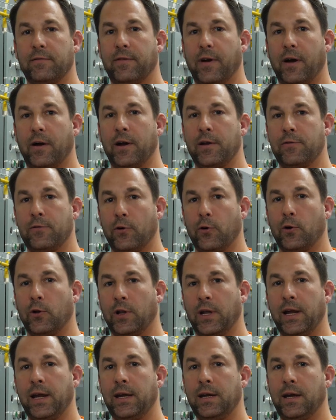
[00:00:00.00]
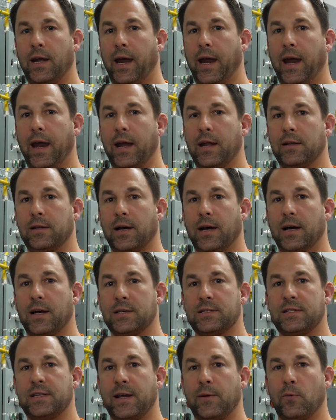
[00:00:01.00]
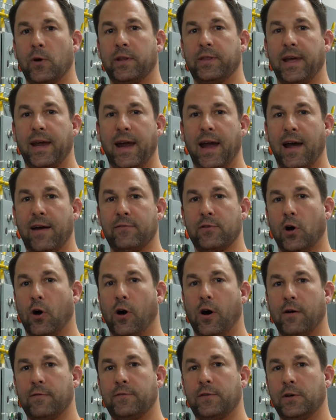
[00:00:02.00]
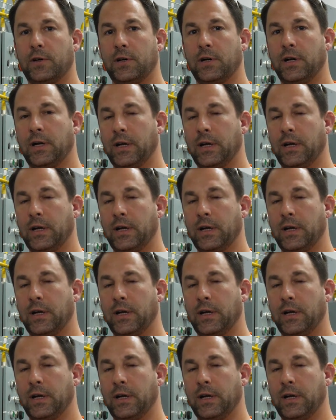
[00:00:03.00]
very thoroughly and see what they have to offer.